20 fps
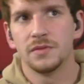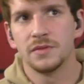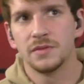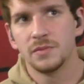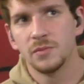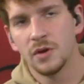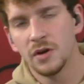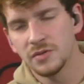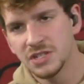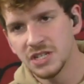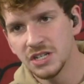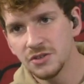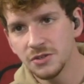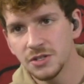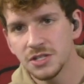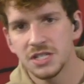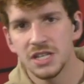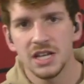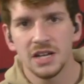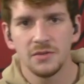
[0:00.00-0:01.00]
what was
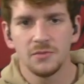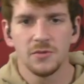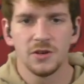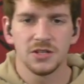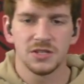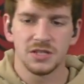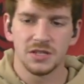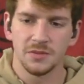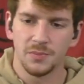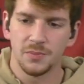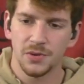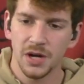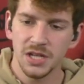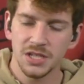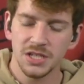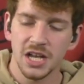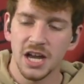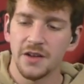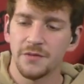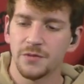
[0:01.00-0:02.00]
interesting was the
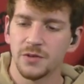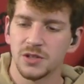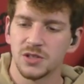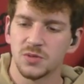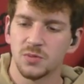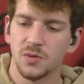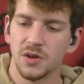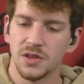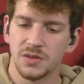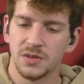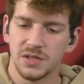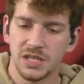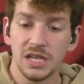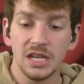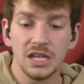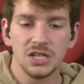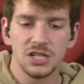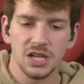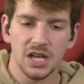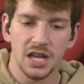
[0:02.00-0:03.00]
press conference with
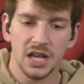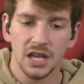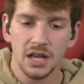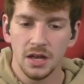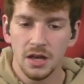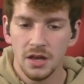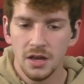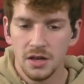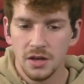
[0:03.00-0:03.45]
TJ